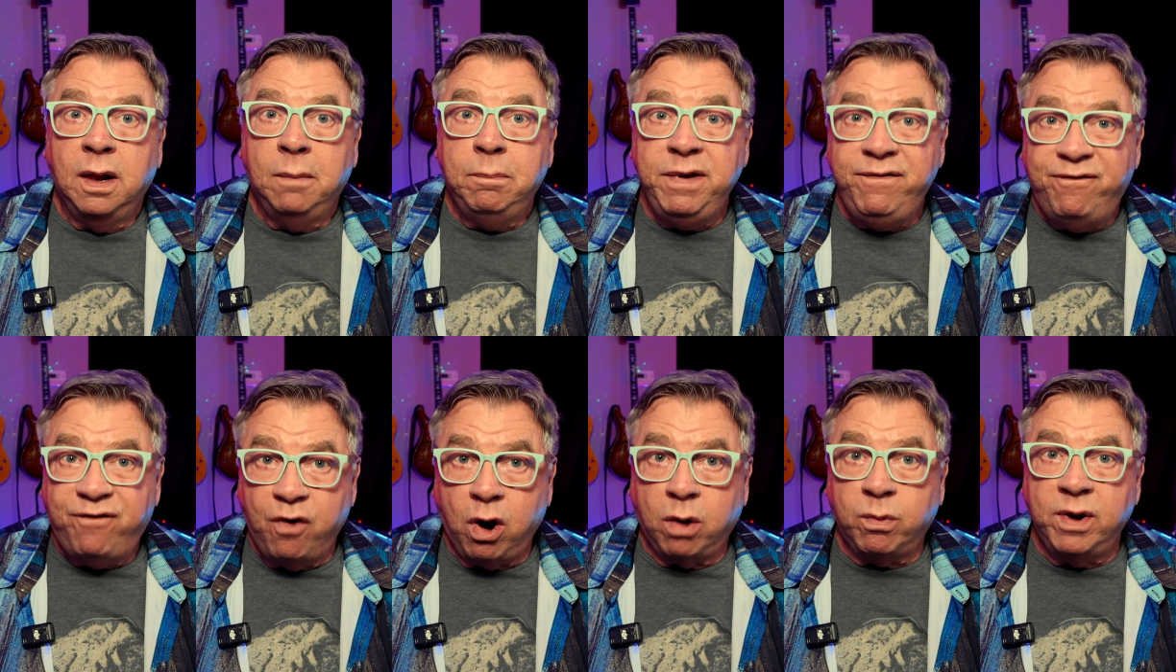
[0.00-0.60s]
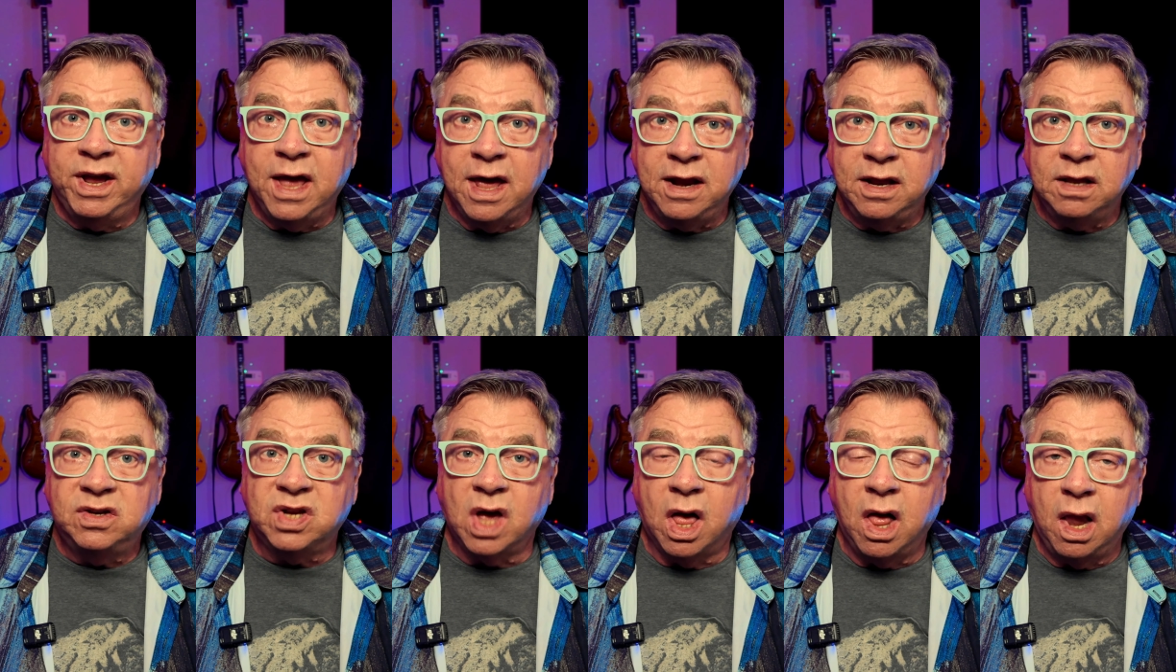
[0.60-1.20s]
Before we get
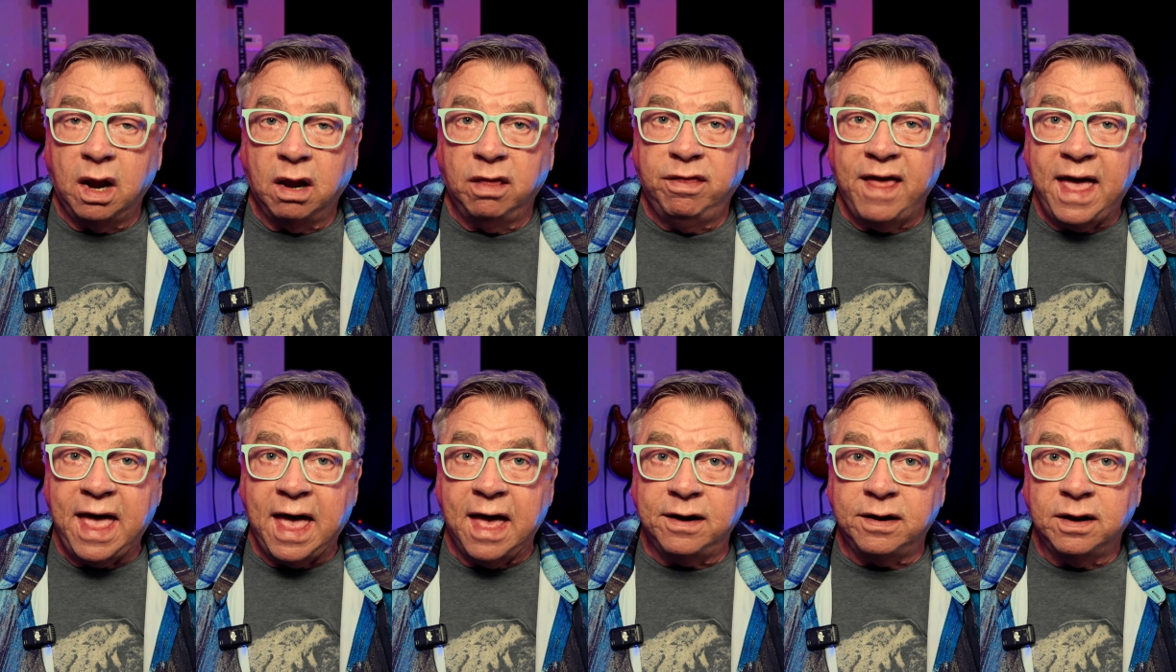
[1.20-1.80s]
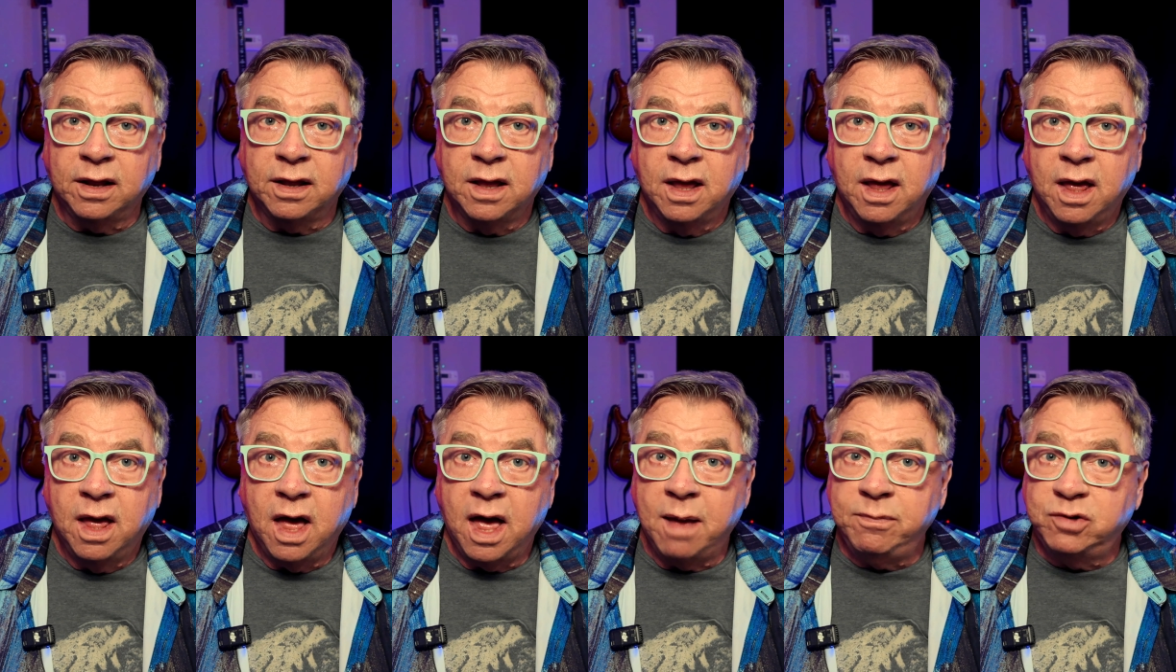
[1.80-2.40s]
into all of that,
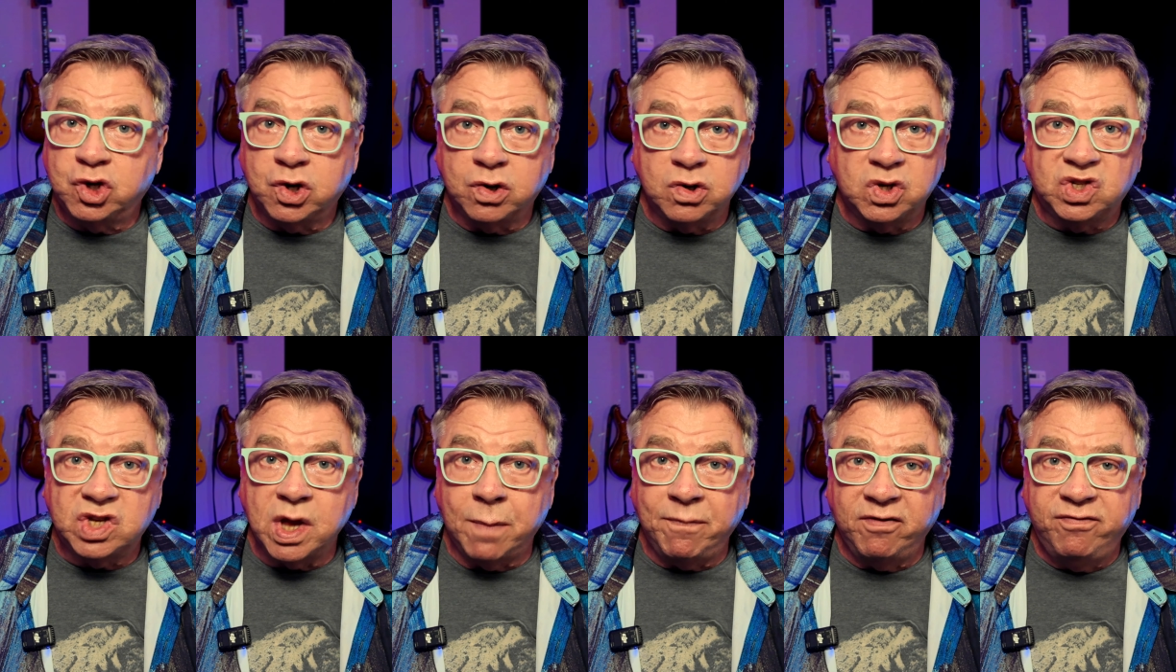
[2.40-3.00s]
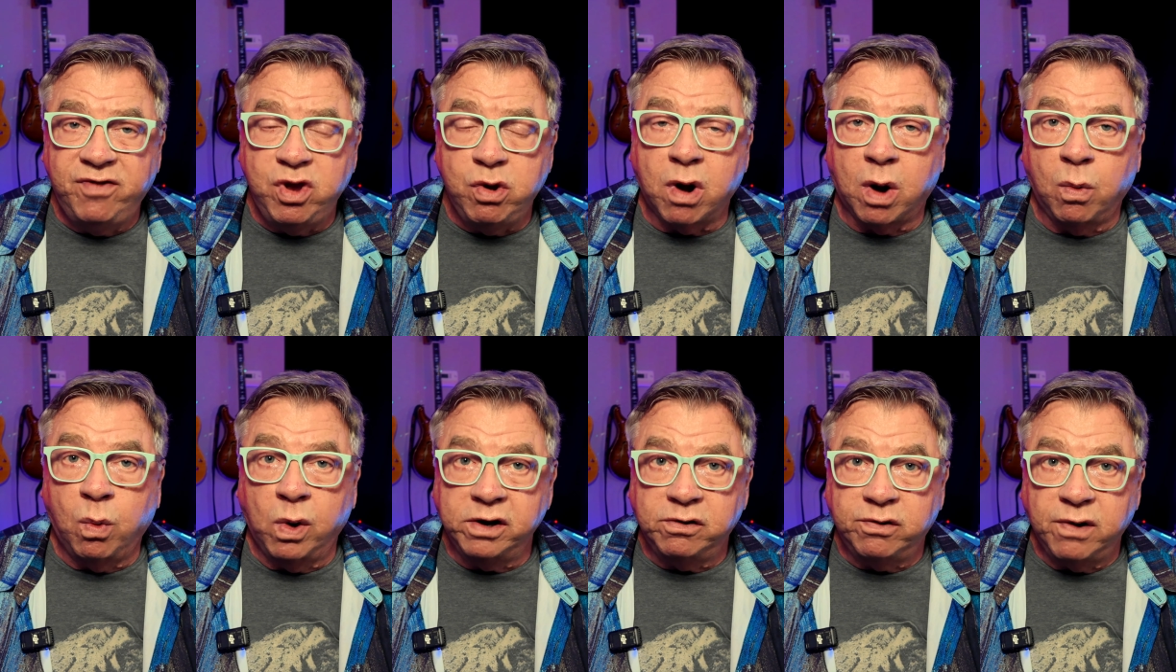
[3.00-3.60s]
I'm sure some of you are
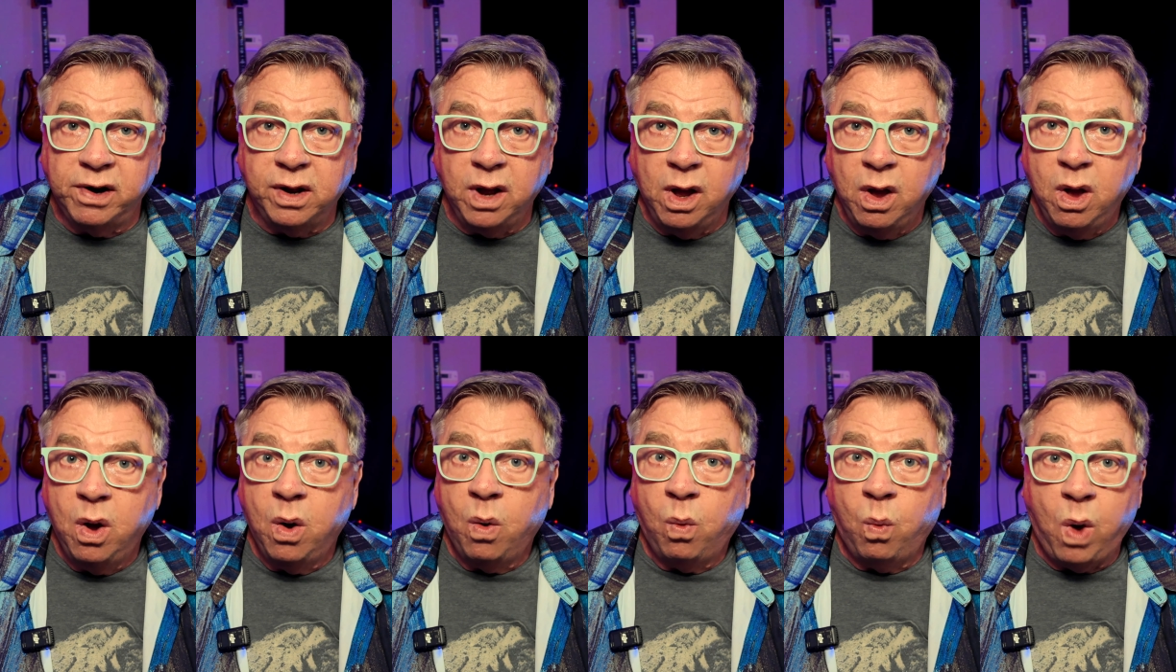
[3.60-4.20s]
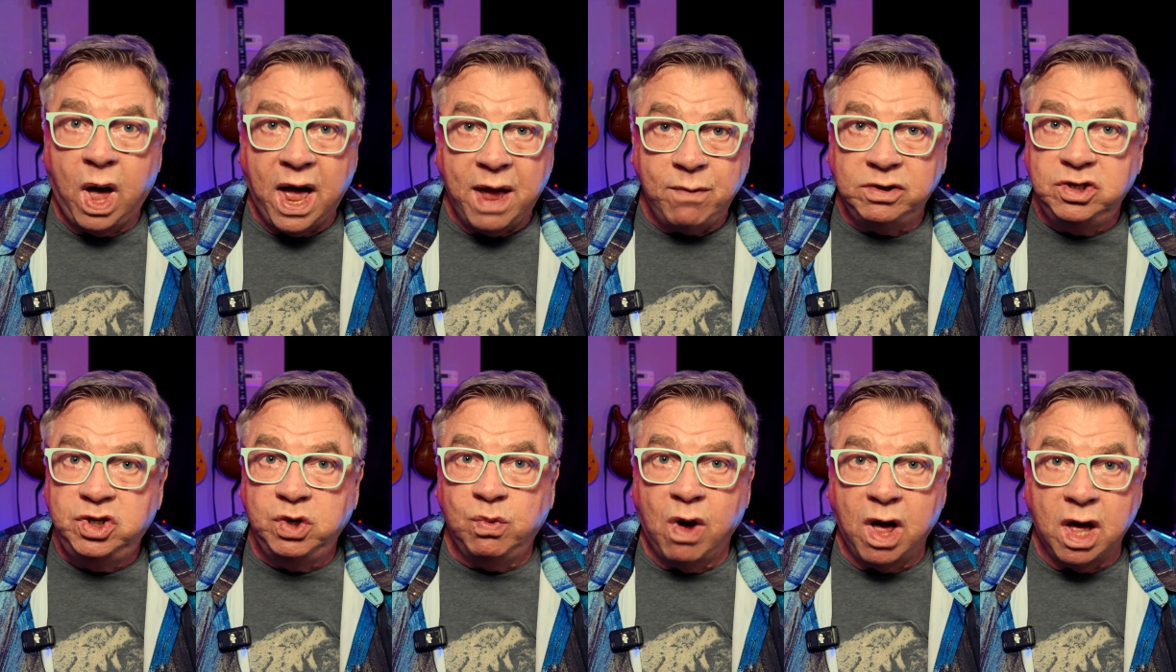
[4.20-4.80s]
wondering, why
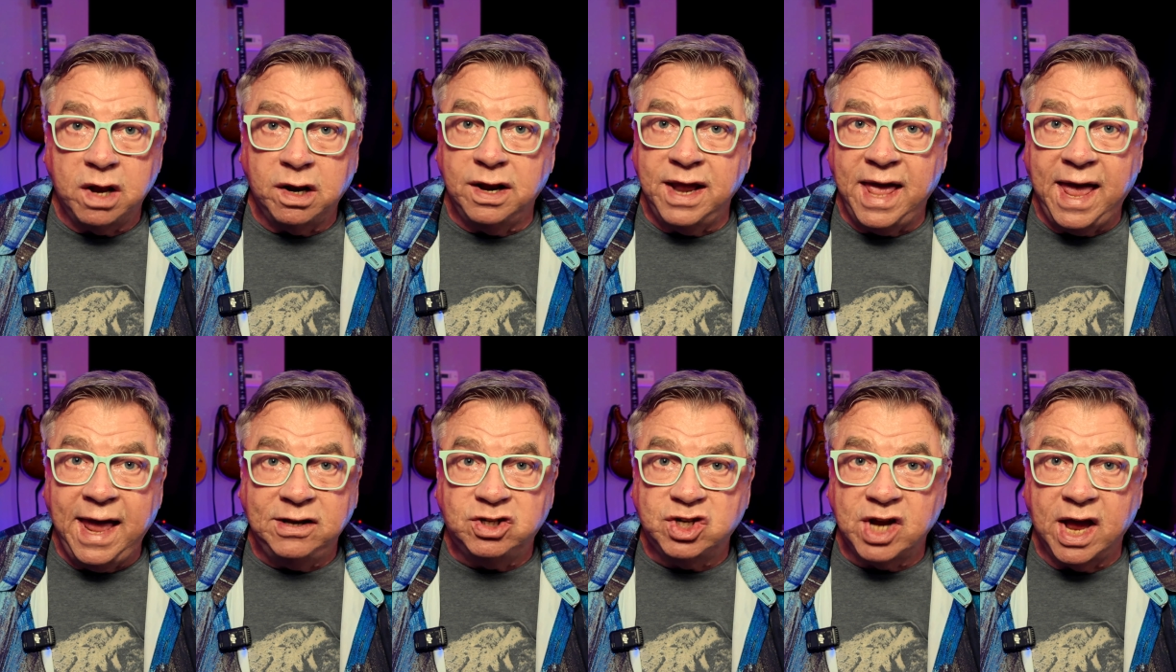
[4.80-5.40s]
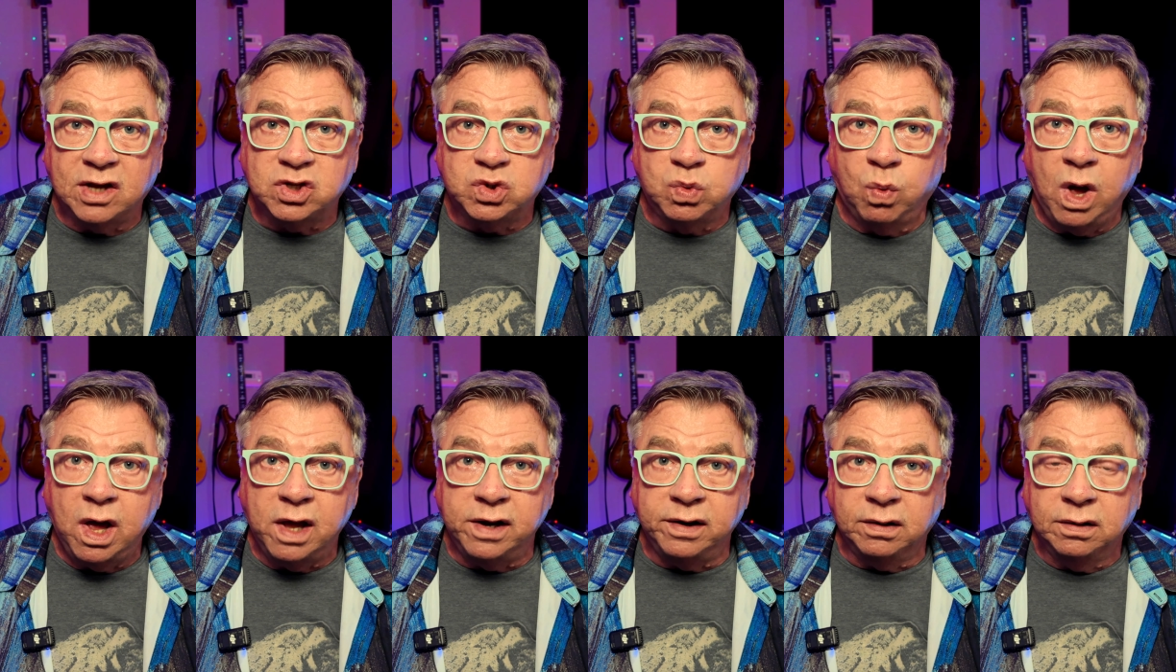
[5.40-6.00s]
would you want an HX
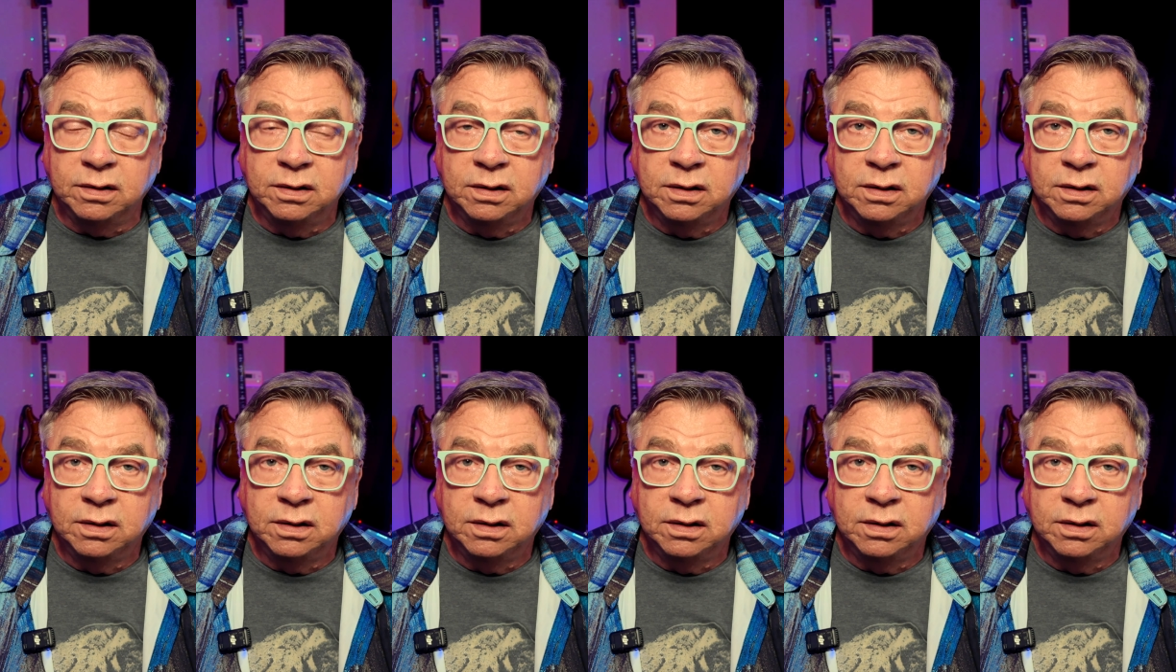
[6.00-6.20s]
One?